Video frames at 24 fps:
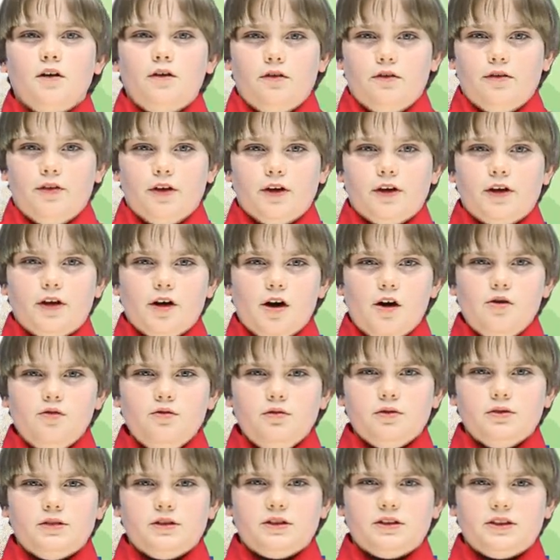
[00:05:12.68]
The
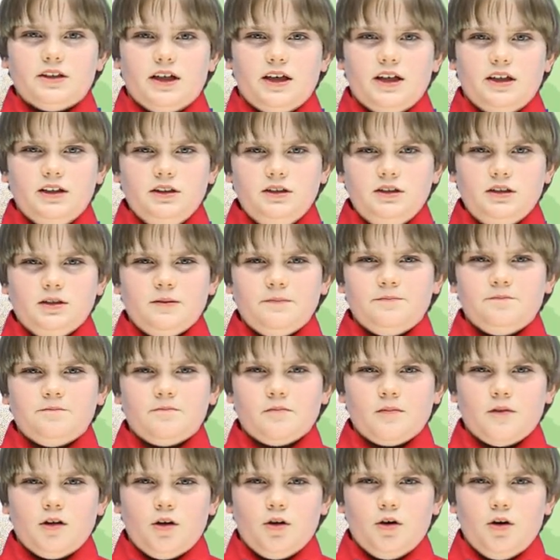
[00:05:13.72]
goat says,
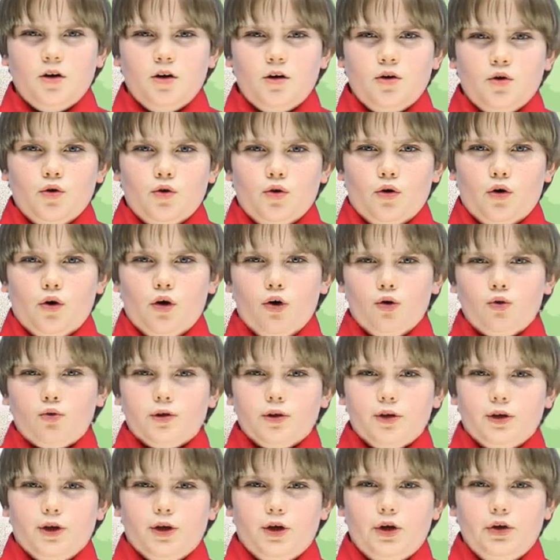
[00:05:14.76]

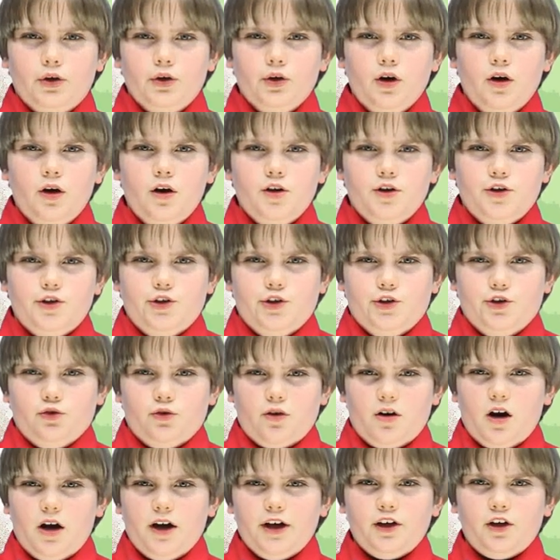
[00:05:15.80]
"Okay,
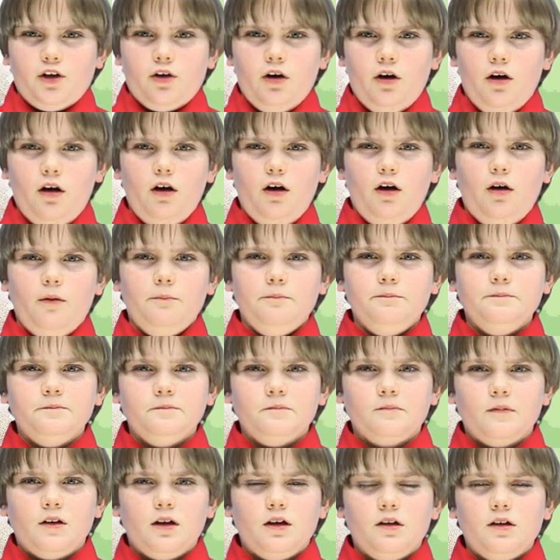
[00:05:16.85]
here I come."
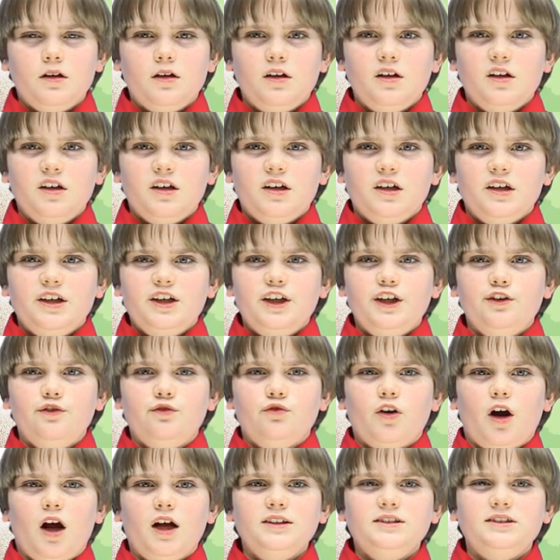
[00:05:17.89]
He
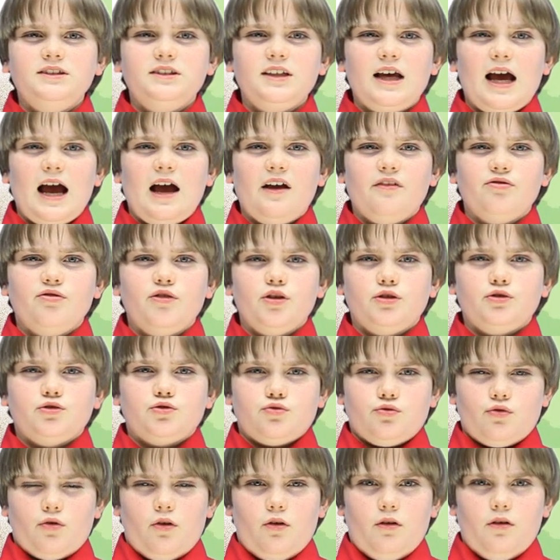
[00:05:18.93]
runs at the
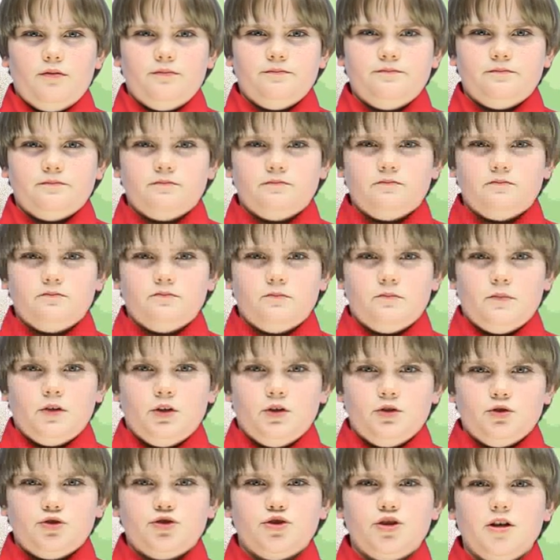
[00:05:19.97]
troll.
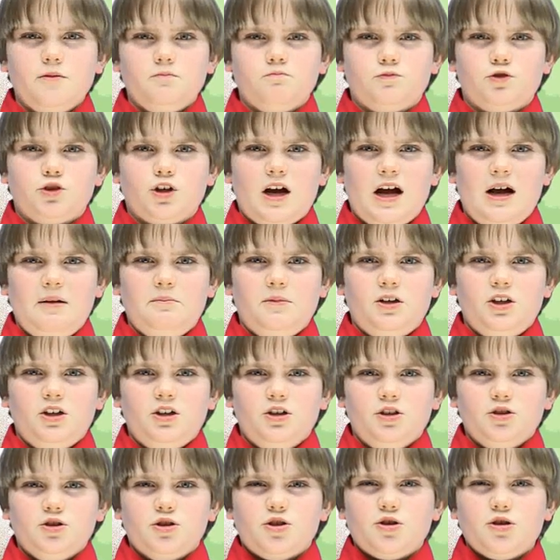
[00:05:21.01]
Trip, trap,
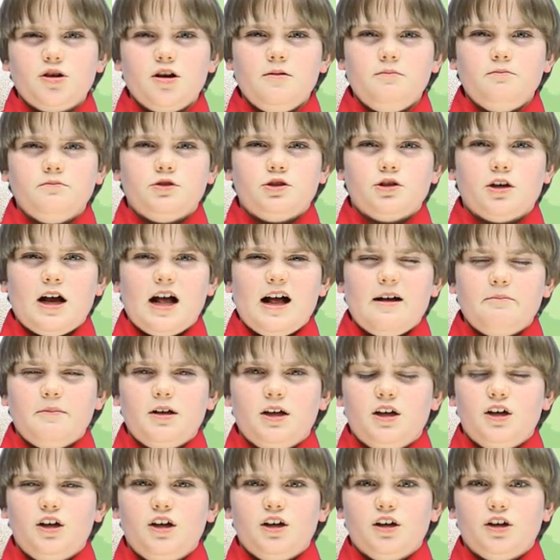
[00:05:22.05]
trip, trap,
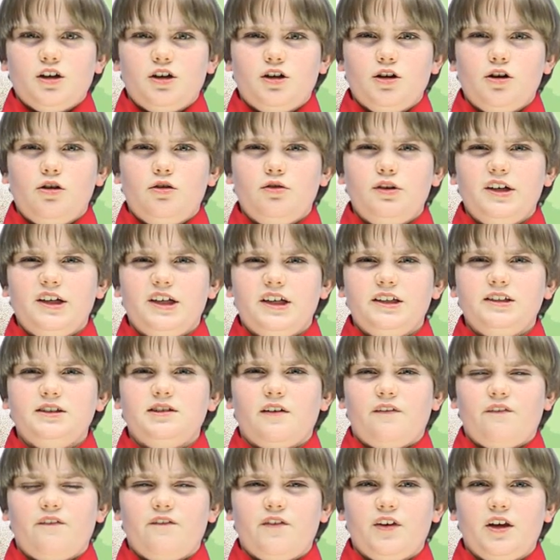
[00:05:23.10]
go his
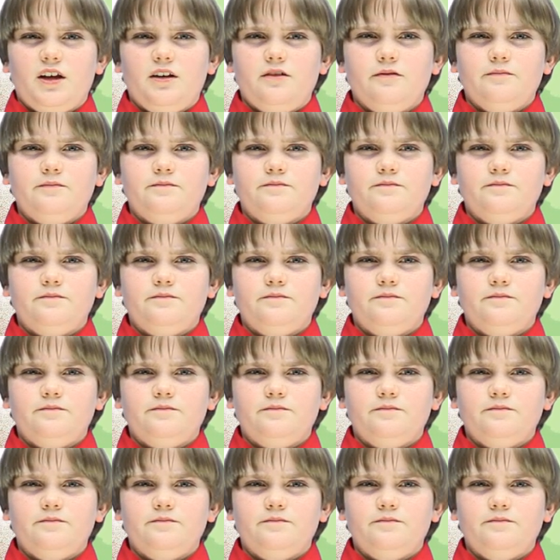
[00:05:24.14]
feet.